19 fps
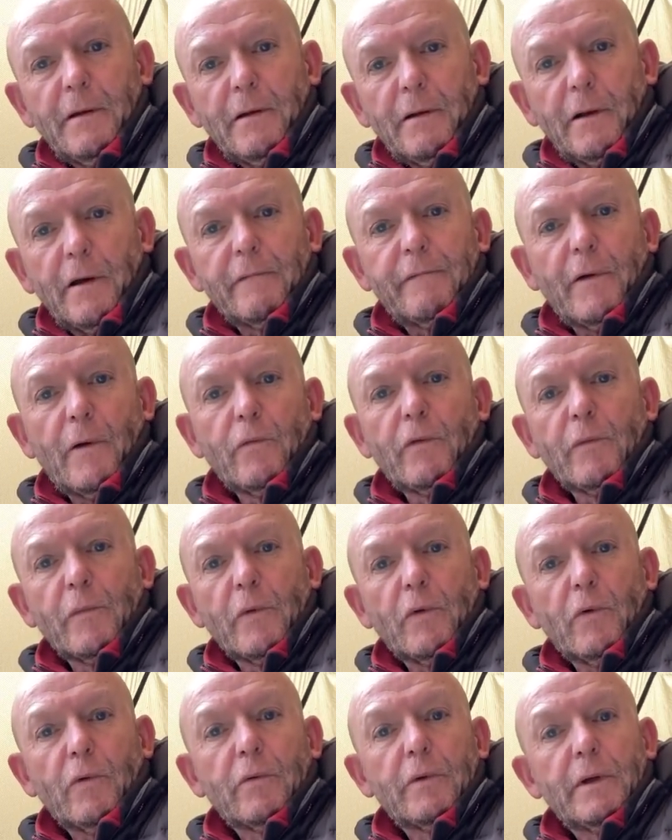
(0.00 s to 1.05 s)
like
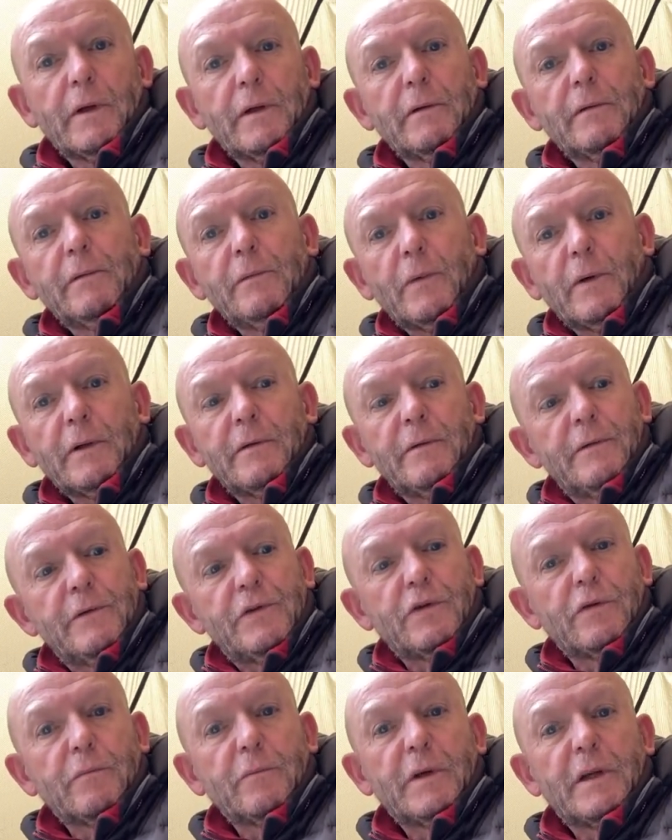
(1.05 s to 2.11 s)
Voldemort, you know, one
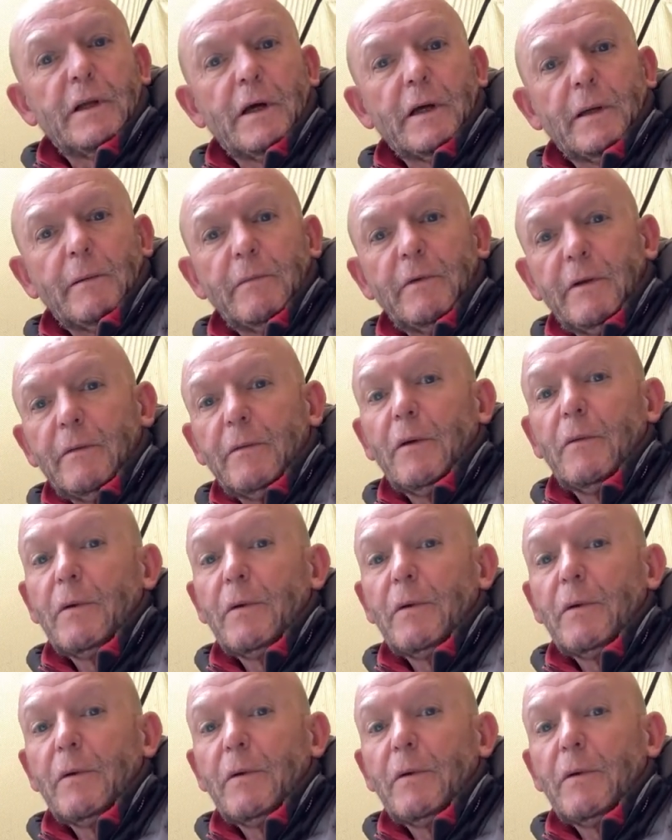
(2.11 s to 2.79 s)
shouldn't be named. No,